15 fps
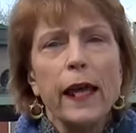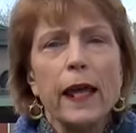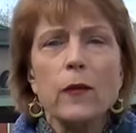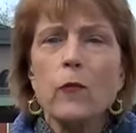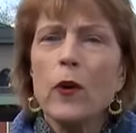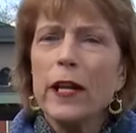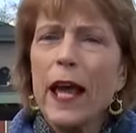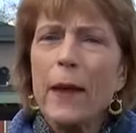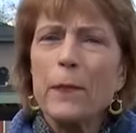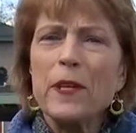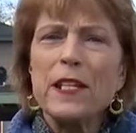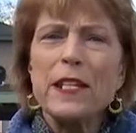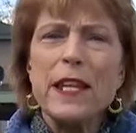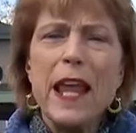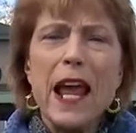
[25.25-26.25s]
and what
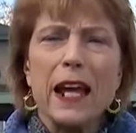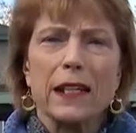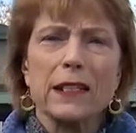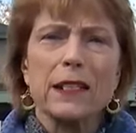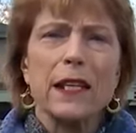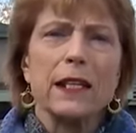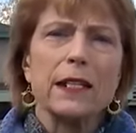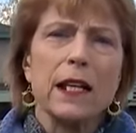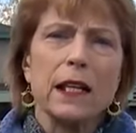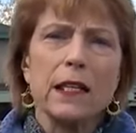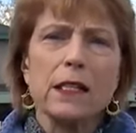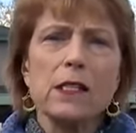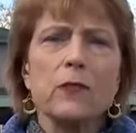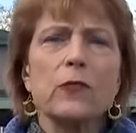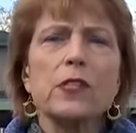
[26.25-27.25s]
happened next, they tell
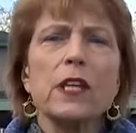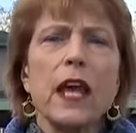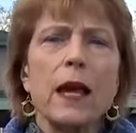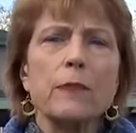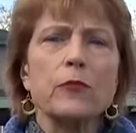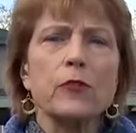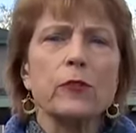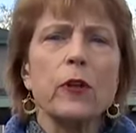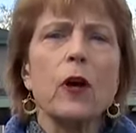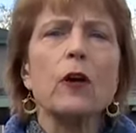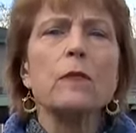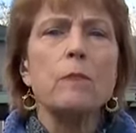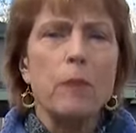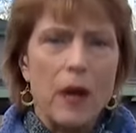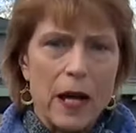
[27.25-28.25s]
us, was captured
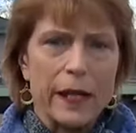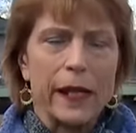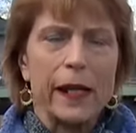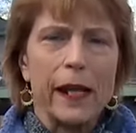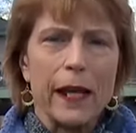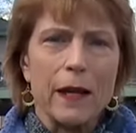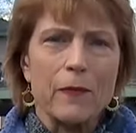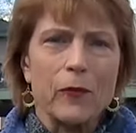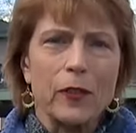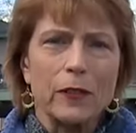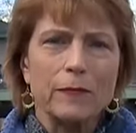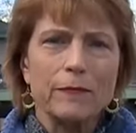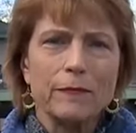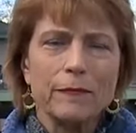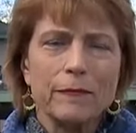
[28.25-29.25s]
on body
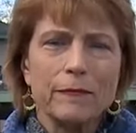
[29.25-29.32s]
camera.